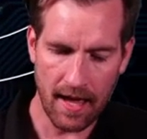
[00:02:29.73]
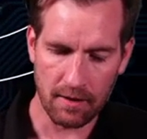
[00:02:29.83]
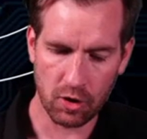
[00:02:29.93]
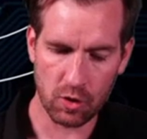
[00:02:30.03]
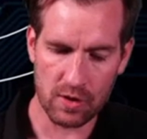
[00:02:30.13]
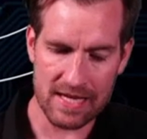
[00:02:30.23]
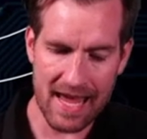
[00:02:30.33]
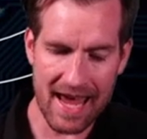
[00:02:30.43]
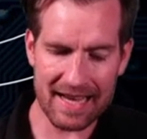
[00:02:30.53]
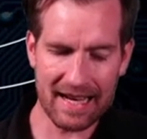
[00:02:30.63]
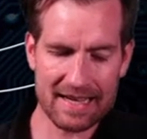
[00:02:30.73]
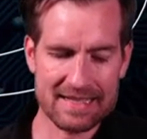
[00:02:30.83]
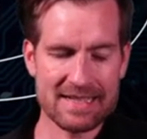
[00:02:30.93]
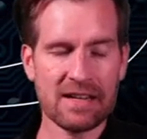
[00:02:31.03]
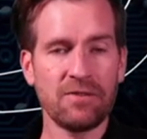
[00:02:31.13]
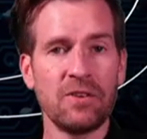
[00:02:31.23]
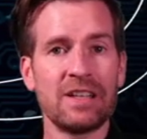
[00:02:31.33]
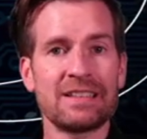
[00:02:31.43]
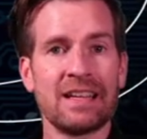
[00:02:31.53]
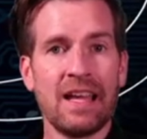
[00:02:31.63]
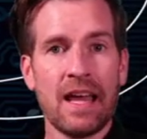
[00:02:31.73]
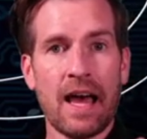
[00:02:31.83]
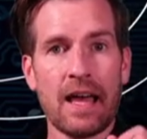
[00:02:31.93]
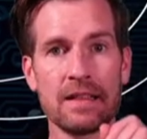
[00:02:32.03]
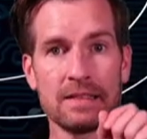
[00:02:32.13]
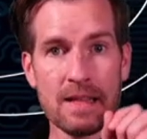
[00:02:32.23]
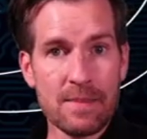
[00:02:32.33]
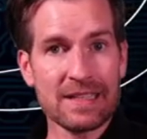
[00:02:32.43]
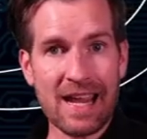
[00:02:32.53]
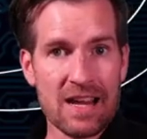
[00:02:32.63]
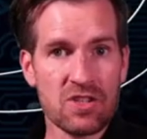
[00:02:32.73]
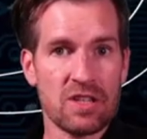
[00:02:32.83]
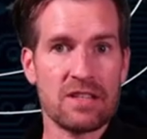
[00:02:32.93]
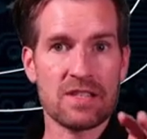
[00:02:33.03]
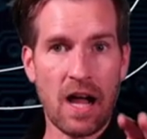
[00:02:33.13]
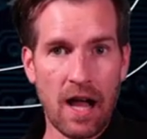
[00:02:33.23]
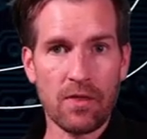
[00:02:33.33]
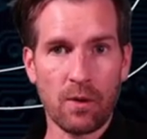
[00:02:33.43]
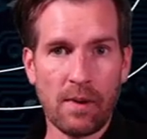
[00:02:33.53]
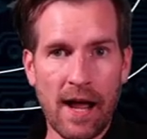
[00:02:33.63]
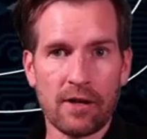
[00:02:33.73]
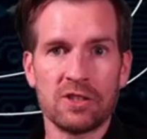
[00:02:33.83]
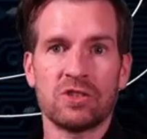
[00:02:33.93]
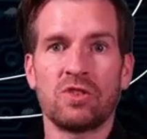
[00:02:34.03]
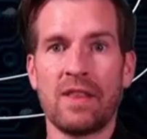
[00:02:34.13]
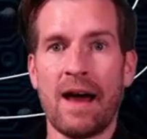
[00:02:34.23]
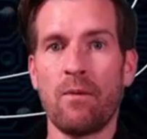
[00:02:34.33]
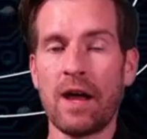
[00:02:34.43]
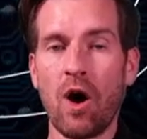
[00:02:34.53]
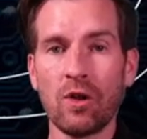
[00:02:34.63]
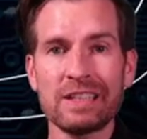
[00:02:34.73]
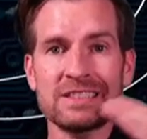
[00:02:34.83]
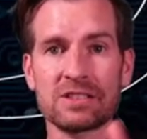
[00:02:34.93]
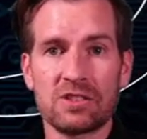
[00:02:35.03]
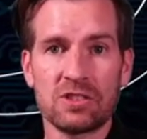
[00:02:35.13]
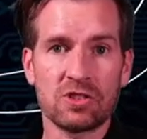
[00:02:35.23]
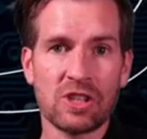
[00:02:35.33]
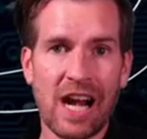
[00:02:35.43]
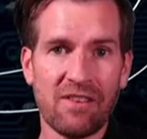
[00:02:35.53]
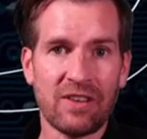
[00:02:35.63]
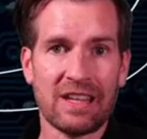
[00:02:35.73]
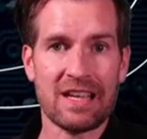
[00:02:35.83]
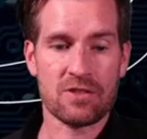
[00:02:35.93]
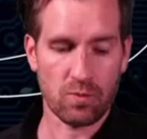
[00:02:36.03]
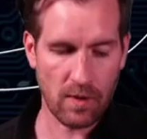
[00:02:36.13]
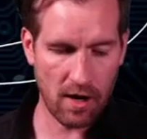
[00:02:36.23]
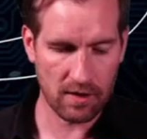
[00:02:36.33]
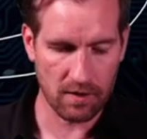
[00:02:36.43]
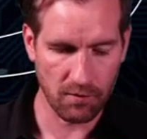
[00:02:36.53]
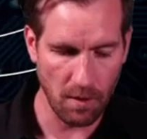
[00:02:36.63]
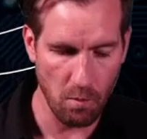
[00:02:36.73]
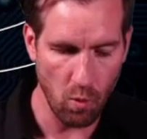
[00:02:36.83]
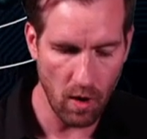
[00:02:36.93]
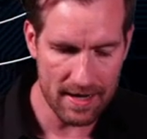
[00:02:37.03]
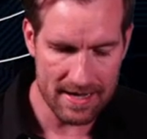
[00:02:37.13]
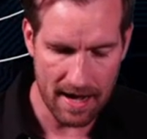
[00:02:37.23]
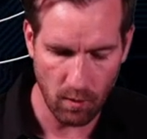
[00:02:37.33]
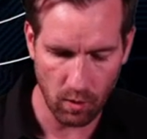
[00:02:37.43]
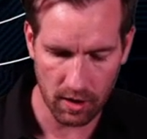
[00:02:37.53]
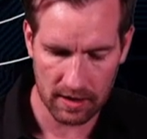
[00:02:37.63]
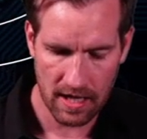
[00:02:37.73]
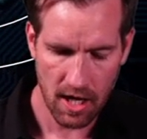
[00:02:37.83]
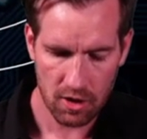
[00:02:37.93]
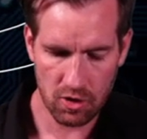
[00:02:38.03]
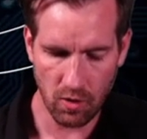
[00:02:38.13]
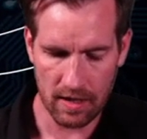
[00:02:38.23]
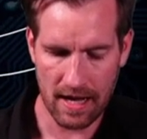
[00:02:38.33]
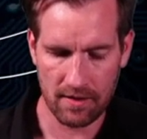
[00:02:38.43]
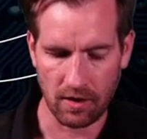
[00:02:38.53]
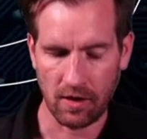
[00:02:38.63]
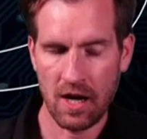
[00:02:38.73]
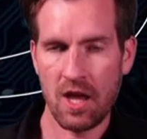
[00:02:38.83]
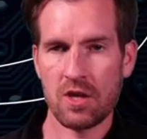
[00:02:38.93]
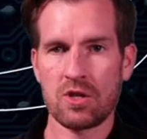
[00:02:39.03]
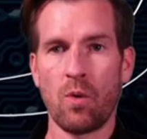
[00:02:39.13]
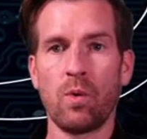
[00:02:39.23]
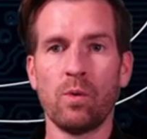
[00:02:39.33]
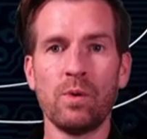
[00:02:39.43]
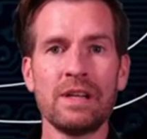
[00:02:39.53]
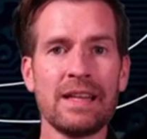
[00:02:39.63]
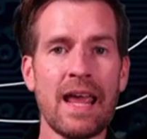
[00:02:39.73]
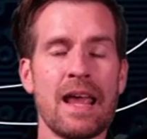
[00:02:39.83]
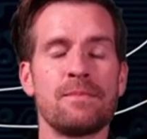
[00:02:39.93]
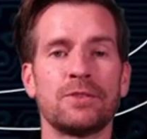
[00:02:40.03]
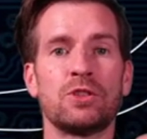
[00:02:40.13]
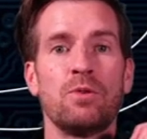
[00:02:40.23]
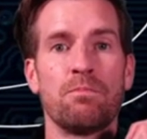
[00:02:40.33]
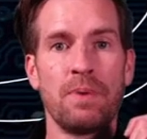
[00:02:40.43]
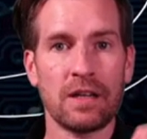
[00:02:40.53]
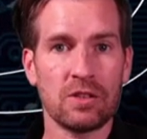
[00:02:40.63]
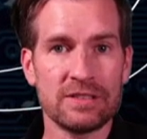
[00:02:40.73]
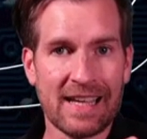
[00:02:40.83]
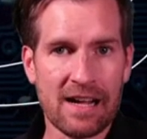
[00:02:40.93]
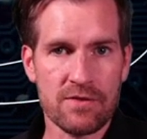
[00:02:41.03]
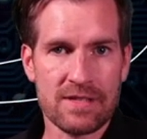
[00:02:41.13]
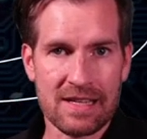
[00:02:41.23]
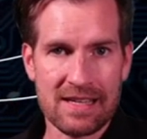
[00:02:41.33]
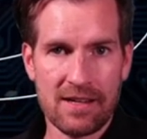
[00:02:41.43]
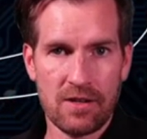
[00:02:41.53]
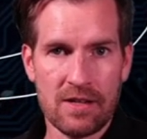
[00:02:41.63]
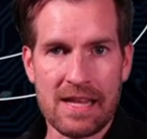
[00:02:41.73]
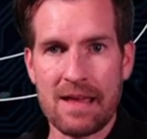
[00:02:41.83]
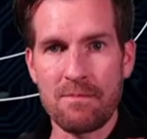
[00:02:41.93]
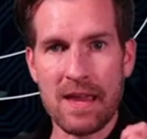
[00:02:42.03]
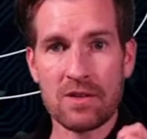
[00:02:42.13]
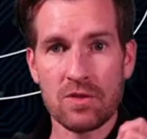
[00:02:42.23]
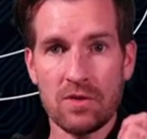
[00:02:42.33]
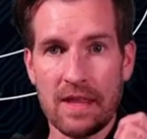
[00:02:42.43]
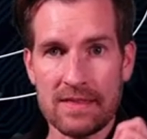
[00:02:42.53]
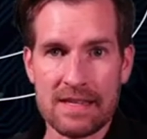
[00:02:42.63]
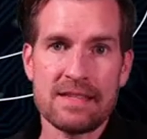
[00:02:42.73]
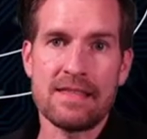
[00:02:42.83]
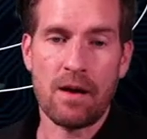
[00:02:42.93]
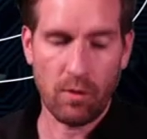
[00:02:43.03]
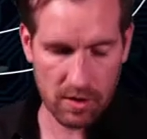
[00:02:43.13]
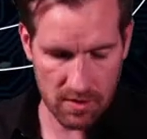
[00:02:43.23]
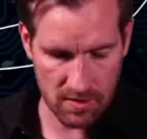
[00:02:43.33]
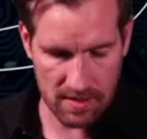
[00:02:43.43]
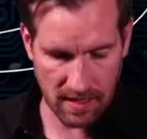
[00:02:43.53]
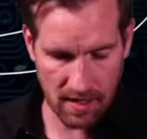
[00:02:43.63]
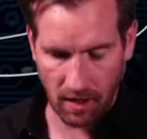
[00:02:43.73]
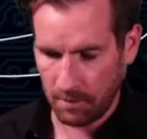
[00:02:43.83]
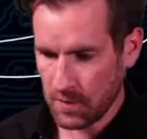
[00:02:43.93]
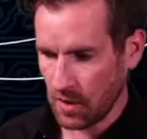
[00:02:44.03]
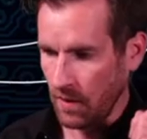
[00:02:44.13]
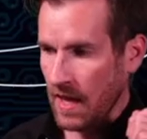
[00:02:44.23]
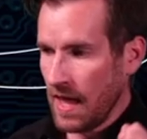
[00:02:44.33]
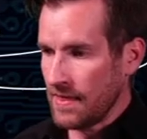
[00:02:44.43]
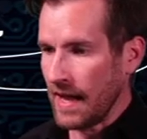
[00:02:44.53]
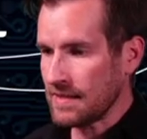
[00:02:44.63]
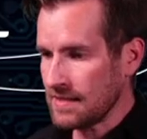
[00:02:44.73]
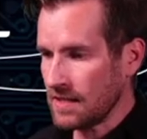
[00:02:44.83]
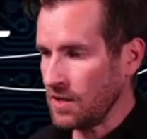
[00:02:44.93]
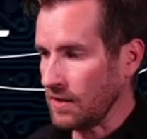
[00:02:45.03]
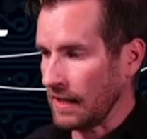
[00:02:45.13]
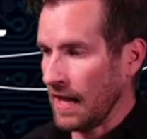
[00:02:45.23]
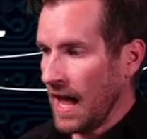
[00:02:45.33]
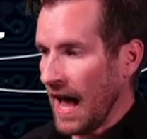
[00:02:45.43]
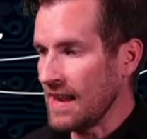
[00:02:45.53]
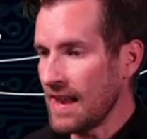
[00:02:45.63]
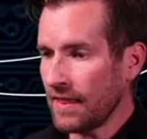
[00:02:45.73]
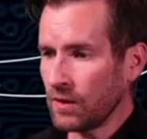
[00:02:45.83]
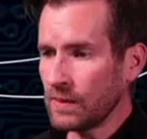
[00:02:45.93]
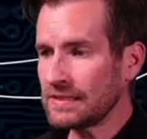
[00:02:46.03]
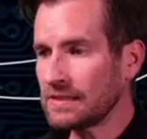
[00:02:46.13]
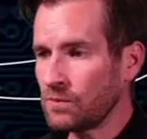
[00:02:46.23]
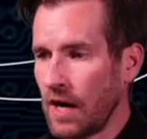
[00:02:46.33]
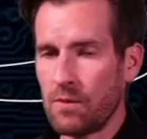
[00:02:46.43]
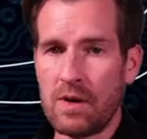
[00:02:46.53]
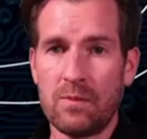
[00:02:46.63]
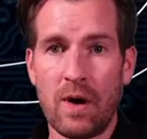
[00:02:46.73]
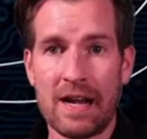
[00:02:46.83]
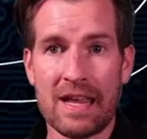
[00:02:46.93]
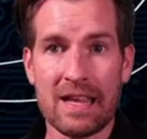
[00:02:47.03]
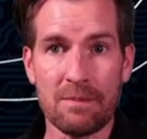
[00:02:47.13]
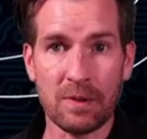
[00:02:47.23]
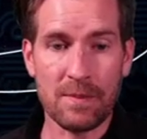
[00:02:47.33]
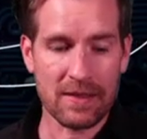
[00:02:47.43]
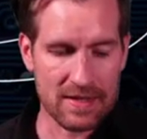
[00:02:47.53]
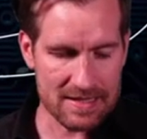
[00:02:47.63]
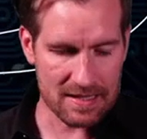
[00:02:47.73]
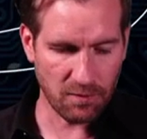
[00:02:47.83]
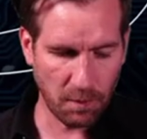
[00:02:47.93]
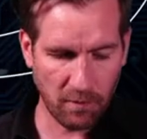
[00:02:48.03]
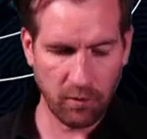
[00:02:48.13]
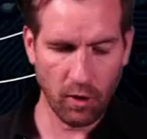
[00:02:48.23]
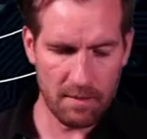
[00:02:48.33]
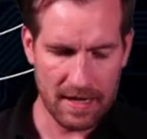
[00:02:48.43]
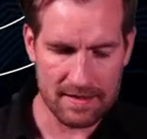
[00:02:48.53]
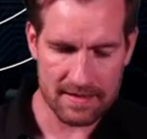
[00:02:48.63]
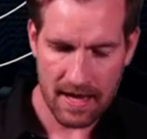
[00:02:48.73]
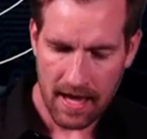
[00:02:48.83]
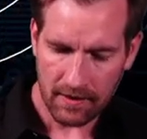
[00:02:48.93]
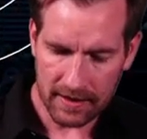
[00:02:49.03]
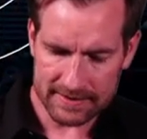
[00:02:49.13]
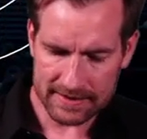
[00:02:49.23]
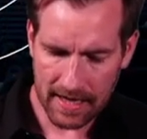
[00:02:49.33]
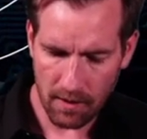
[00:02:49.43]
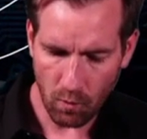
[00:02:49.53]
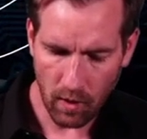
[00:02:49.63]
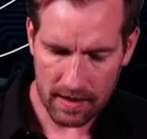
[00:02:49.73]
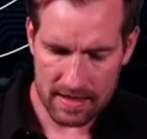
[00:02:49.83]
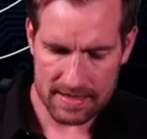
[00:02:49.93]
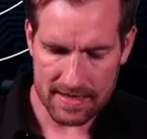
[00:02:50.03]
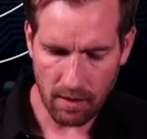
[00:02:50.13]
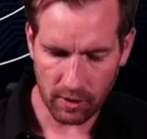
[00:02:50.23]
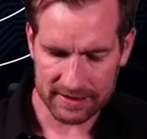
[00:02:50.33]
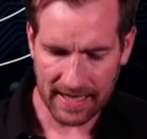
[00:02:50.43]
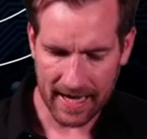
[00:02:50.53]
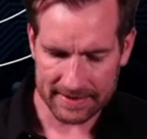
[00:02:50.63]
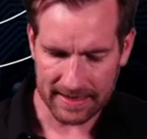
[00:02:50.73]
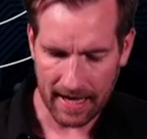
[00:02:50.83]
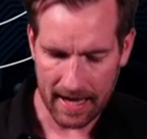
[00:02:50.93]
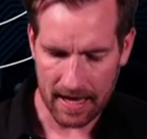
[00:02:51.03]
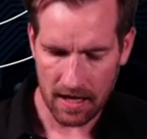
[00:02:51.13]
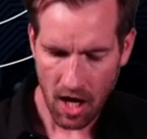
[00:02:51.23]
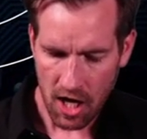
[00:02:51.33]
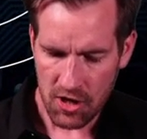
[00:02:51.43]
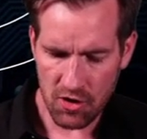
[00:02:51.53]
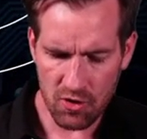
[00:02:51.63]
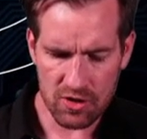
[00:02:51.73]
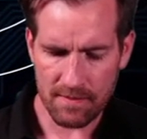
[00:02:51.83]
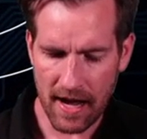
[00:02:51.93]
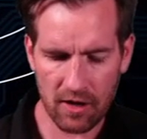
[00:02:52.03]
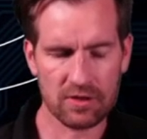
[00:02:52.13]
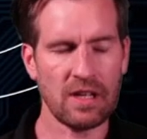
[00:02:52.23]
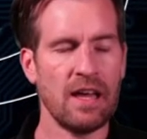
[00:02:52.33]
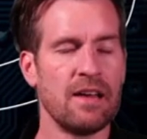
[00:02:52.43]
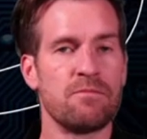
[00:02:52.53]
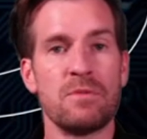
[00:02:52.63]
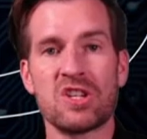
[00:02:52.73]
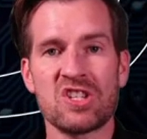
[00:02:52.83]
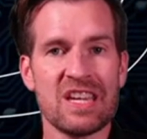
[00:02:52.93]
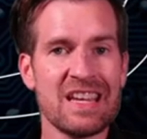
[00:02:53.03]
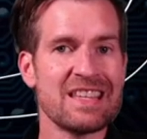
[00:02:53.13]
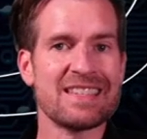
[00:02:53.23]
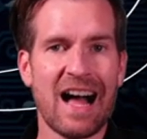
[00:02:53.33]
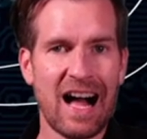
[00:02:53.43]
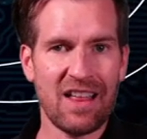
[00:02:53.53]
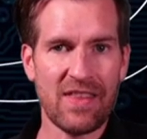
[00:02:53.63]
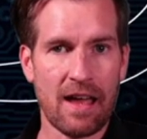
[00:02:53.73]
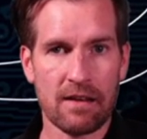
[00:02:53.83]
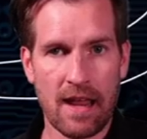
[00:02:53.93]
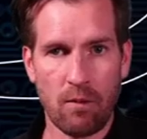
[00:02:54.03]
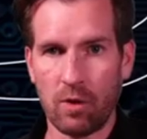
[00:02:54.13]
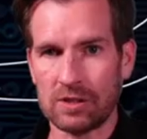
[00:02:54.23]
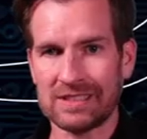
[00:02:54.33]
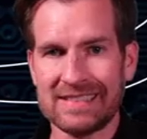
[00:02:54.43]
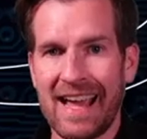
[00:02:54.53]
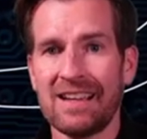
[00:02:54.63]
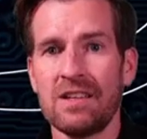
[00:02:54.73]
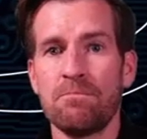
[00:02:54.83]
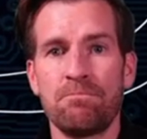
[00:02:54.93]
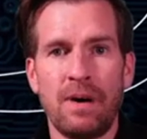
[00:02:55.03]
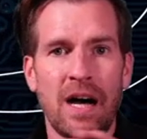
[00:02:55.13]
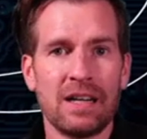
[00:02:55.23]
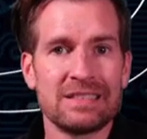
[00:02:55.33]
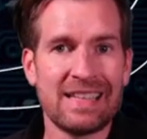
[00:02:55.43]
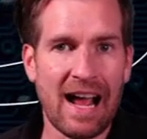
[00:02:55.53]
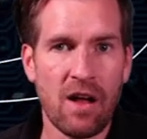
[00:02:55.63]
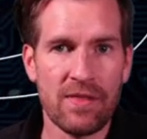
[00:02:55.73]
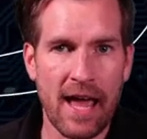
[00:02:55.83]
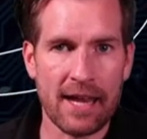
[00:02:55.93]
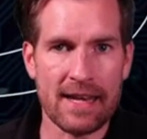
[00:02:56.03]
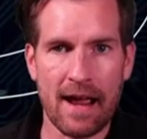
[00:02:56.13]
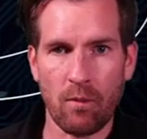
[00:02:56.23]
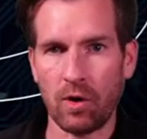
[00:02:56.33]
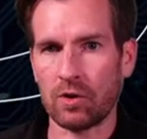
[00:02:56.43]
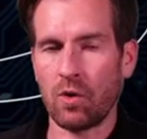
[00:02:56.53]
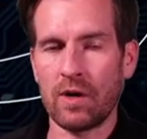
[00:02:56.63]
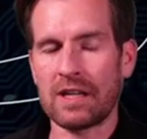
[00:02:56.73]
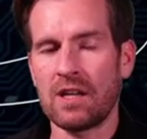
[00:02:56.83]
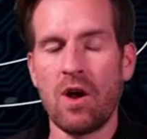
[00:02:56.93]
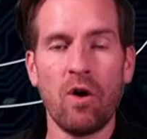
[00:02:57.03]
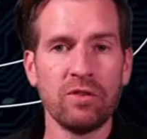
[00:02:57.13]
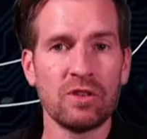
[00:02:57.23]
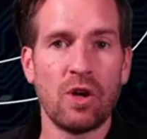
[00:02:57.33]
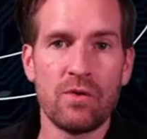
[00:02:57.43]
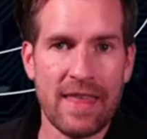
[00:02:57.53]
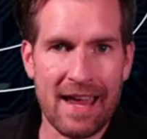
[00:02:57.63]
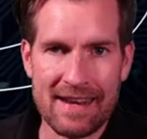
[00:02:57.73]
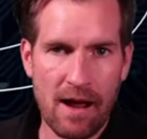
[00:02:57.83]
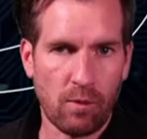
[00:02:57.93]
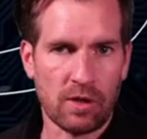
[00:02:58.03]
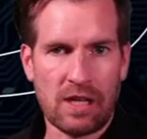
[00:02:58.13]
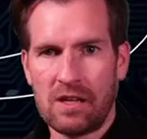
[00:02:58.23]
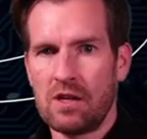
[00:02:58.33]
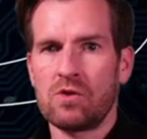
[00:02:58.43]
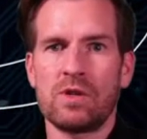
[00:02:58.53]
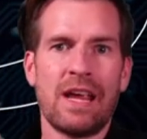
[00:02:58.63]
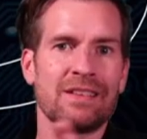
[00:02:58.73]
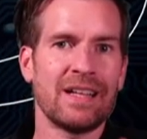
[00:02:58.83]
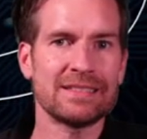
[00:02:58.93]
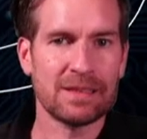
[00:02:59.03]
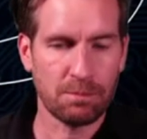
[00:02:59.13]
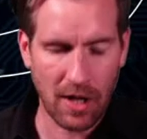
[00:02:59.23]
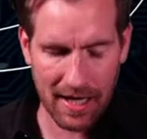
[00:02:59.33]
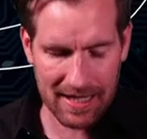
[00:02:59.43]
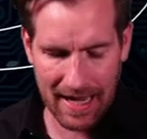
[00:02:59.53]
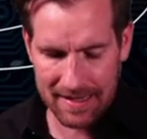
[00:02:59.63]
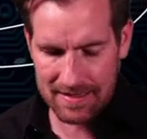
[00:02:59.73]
create different limitations on the router so that way only certain traffic gets routed from one network to another. So we're really able to buckle down security and make sure that these networks are secure. So that's security. Another reason why we'd want to implement this is performance. Let's say one of these networks has a huge amount of machines on that network. That could bog down that network, or it could overload that network. It could create lots of broadcasts